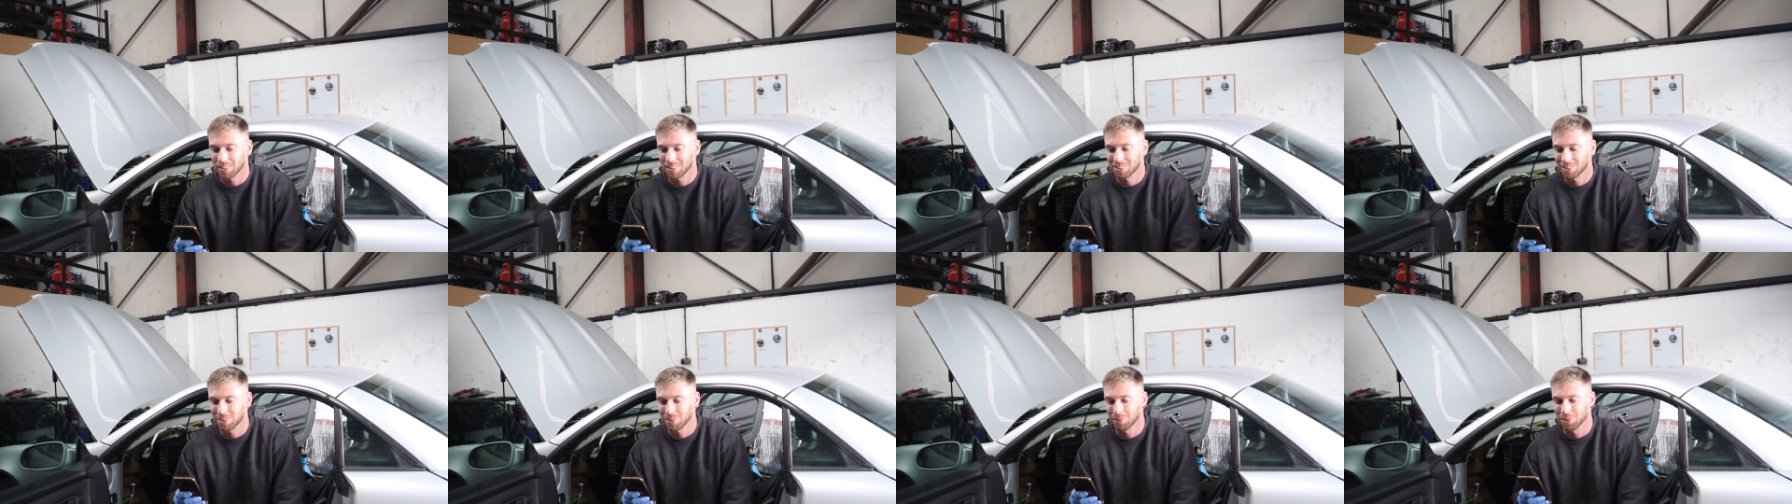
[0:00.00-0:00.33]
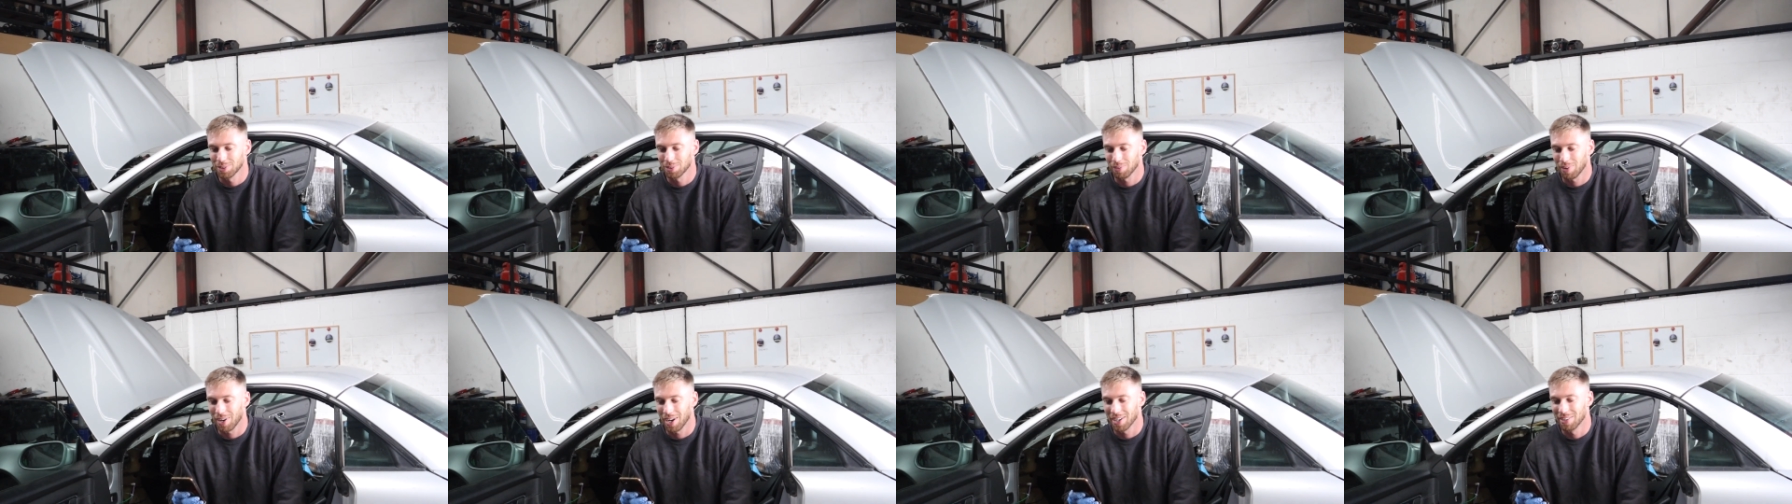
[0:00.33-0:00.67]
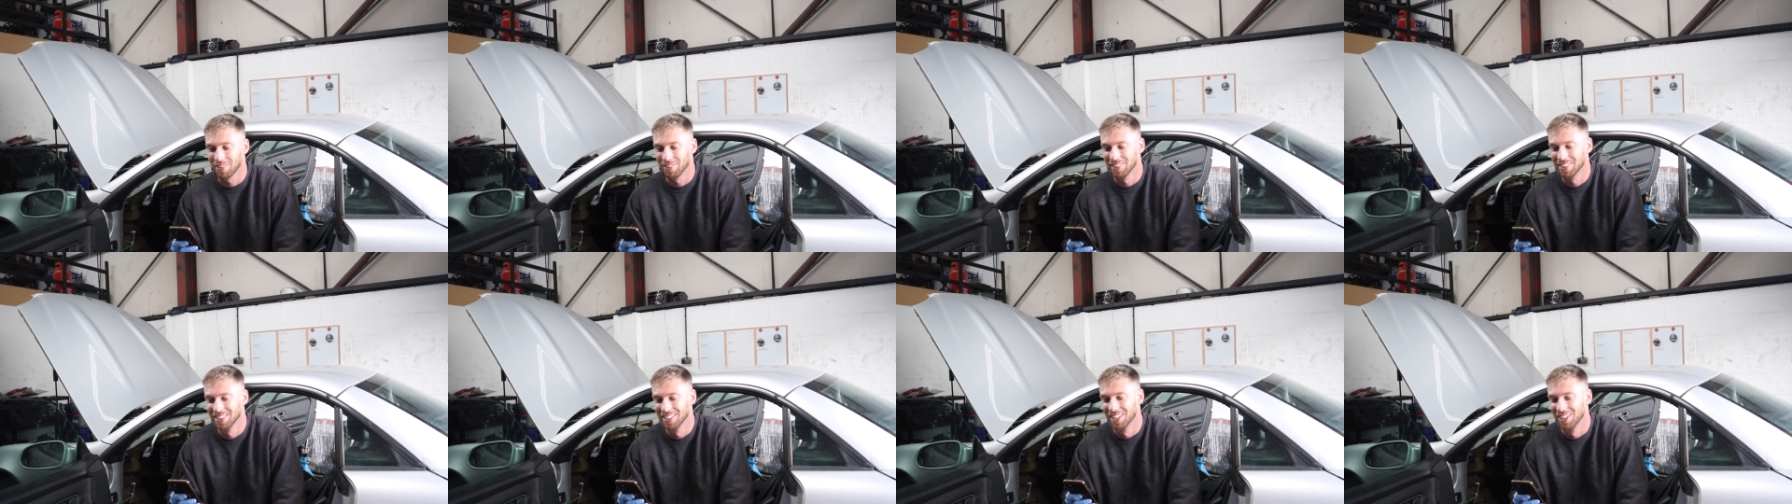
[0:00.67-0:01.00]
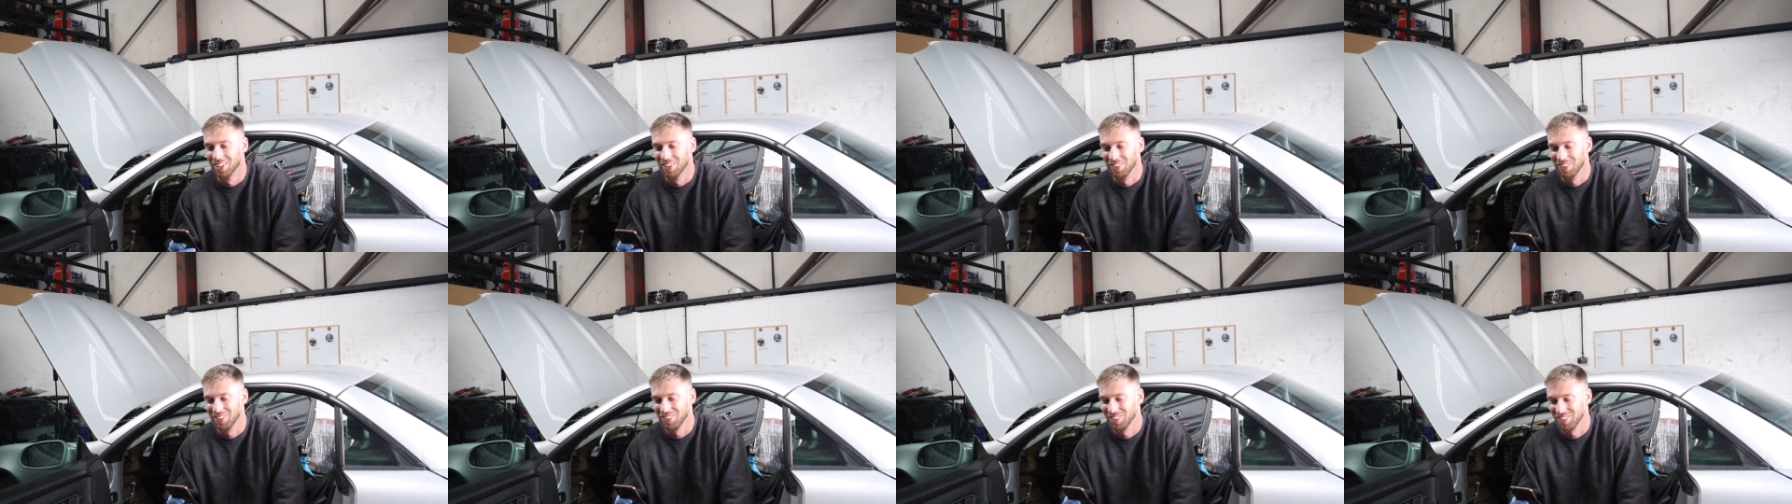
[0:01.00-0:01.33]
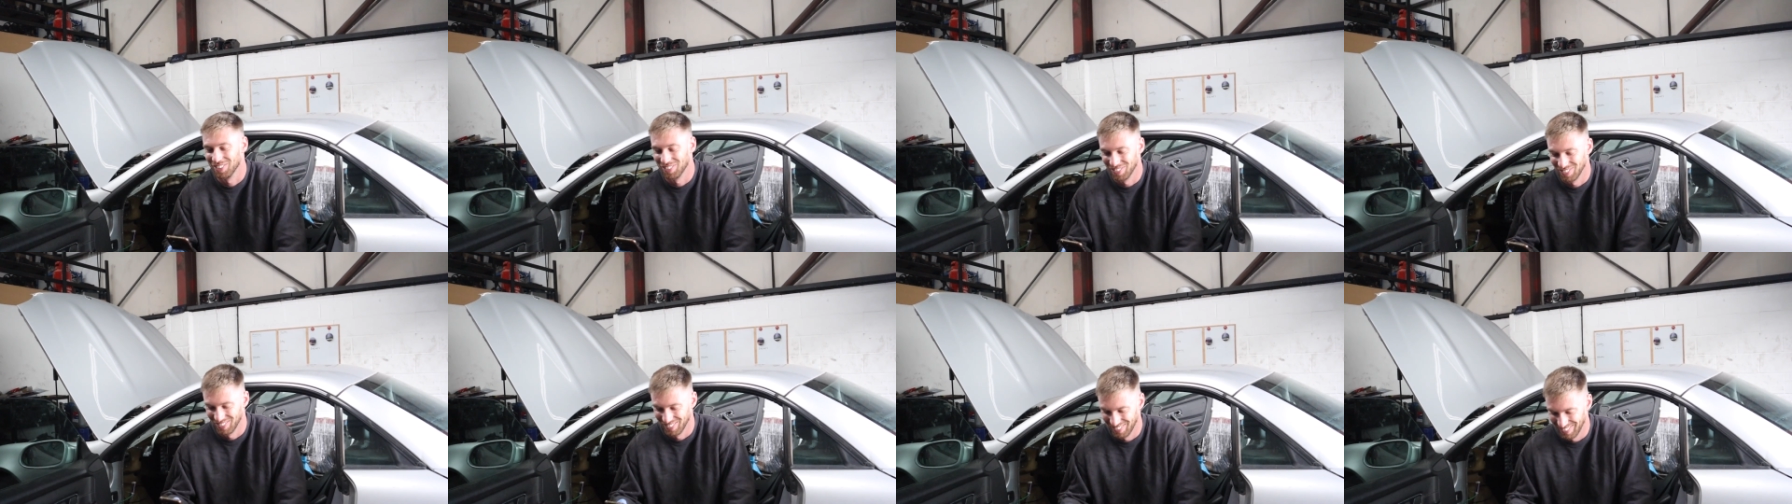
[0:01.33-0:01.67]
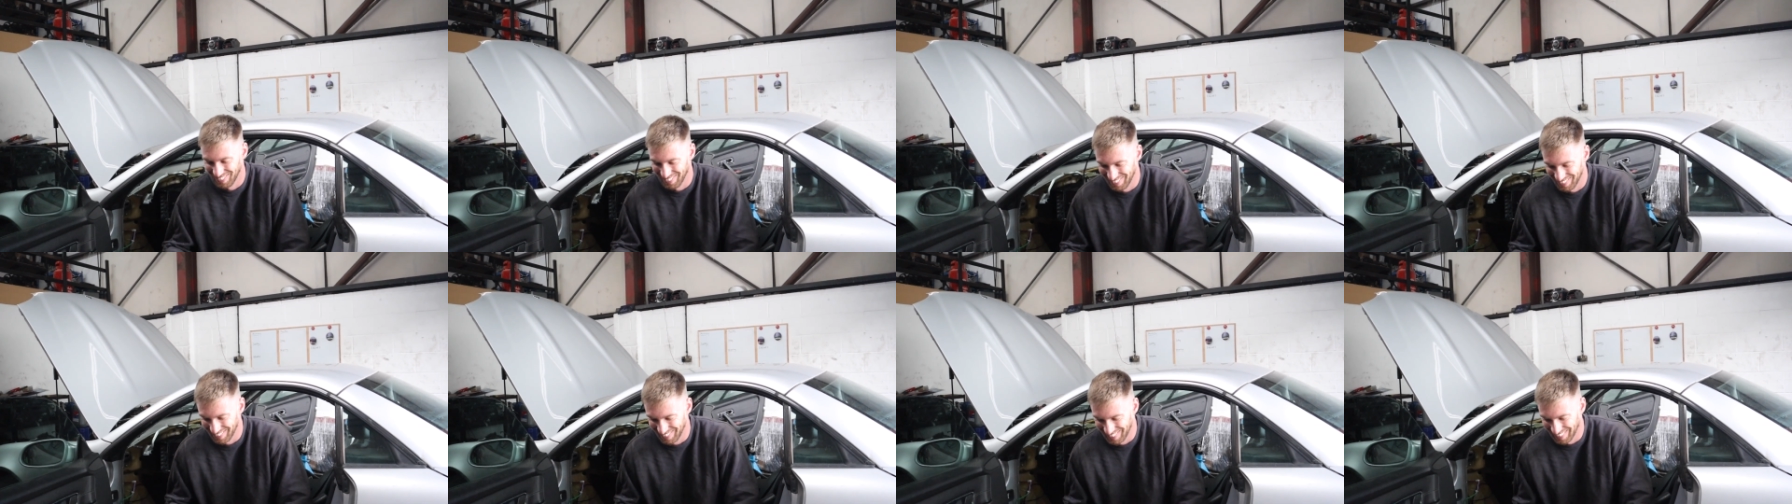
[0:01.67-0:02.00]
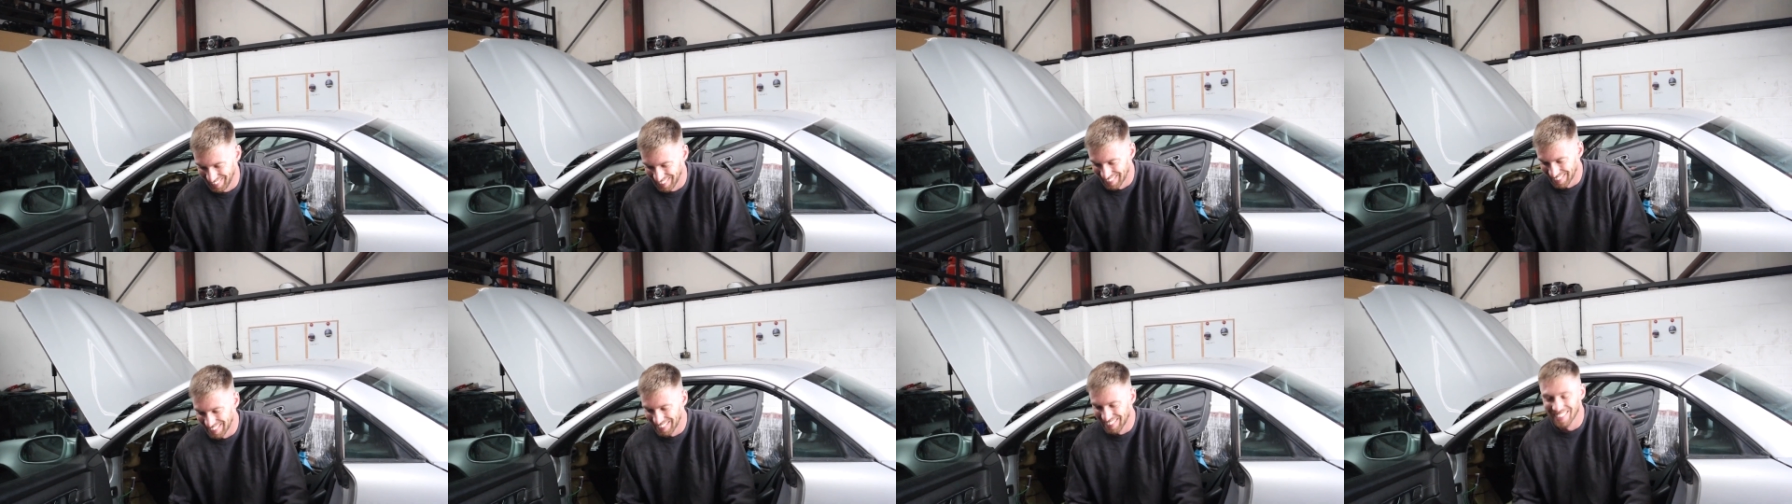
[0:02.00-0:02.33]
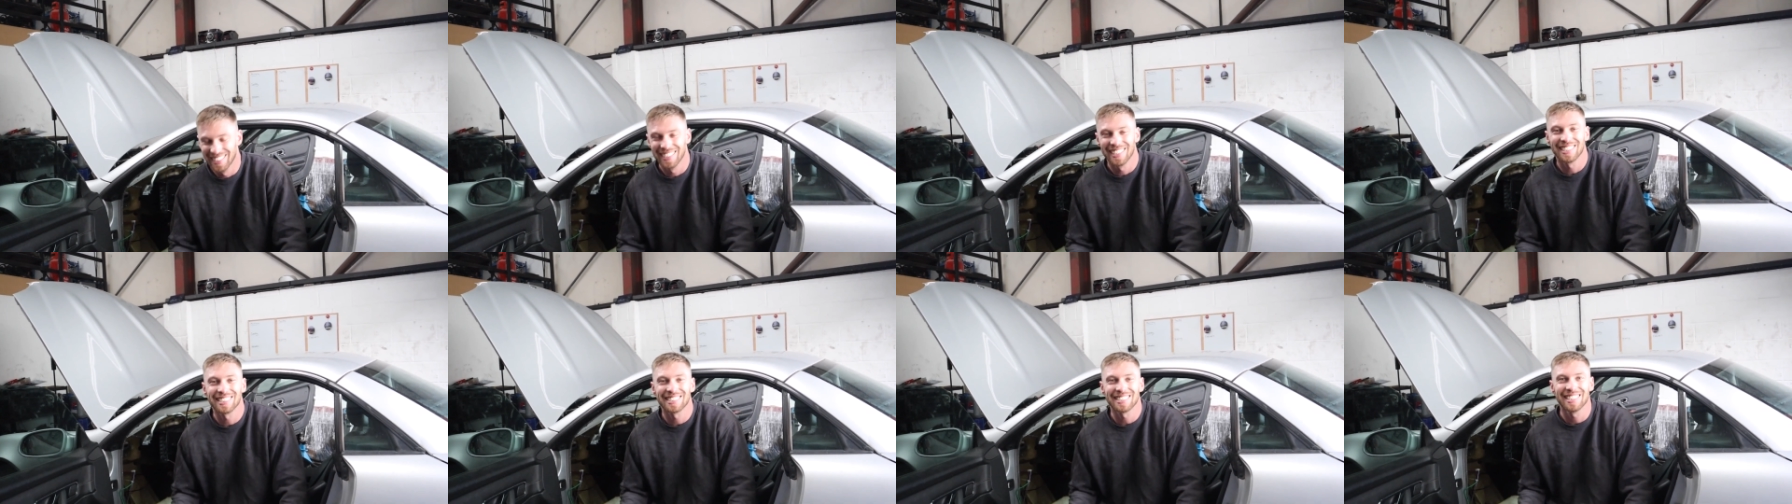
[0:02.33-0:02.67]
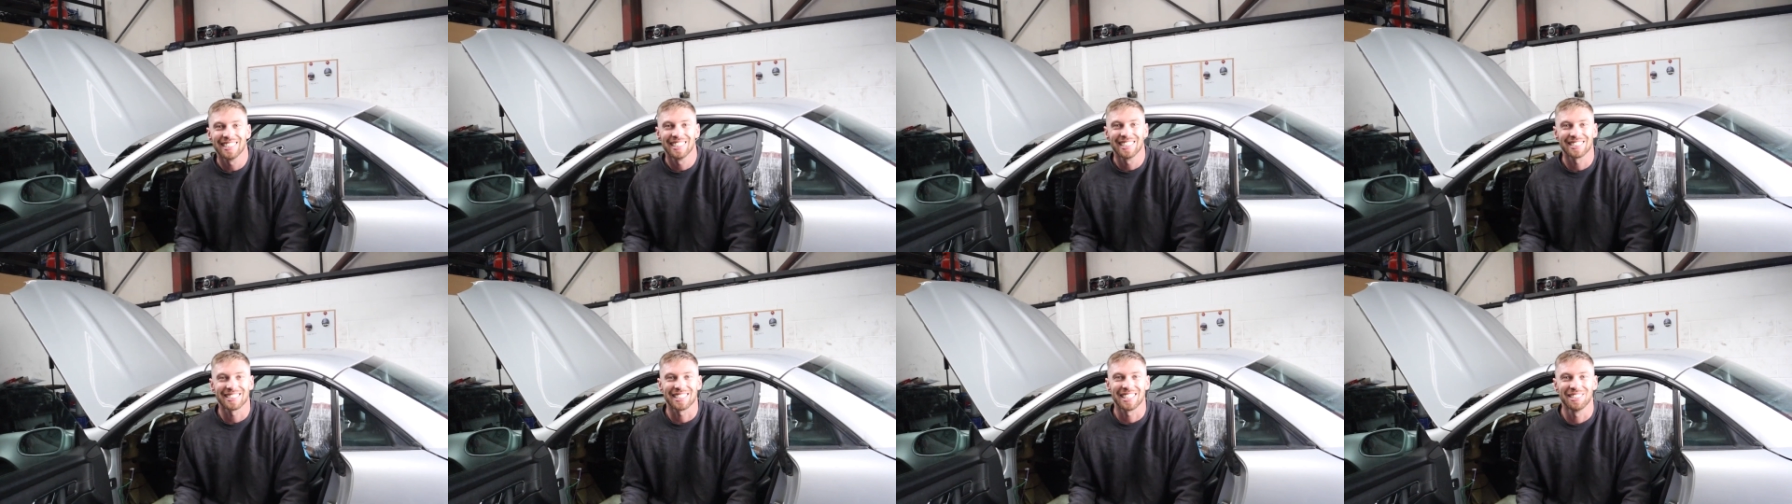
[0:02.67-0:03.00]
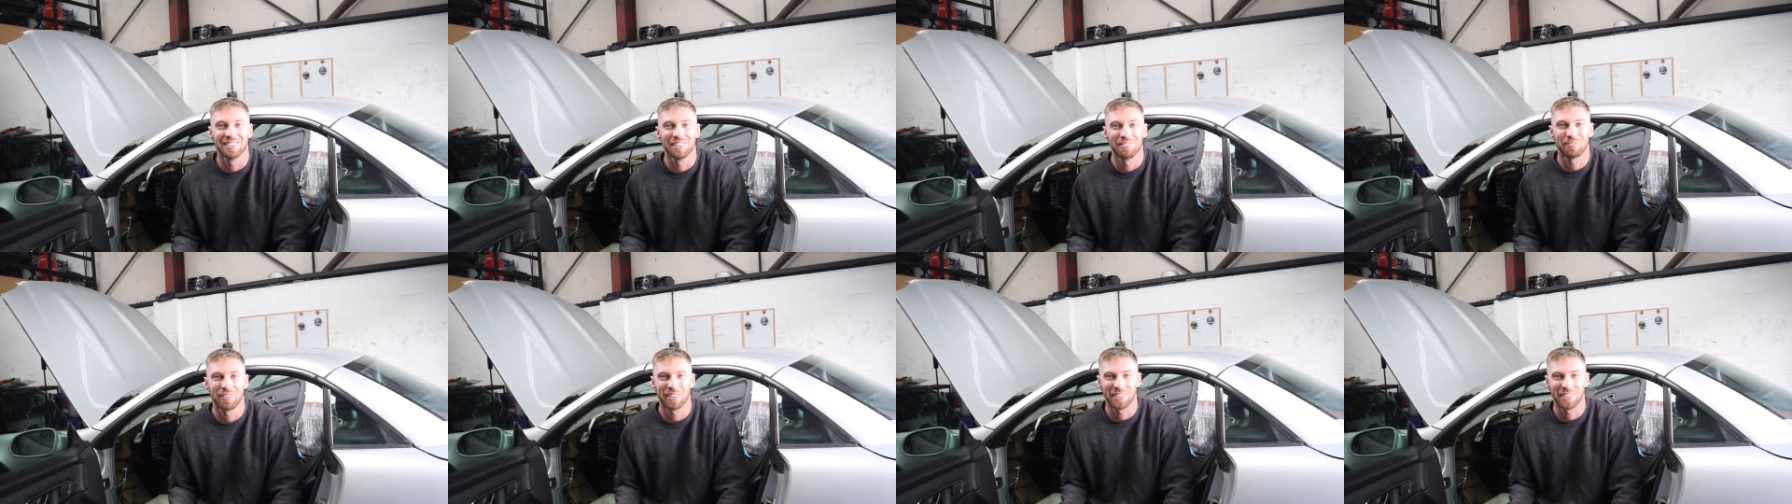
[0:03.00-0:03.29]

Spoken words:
doing the wiring. Sending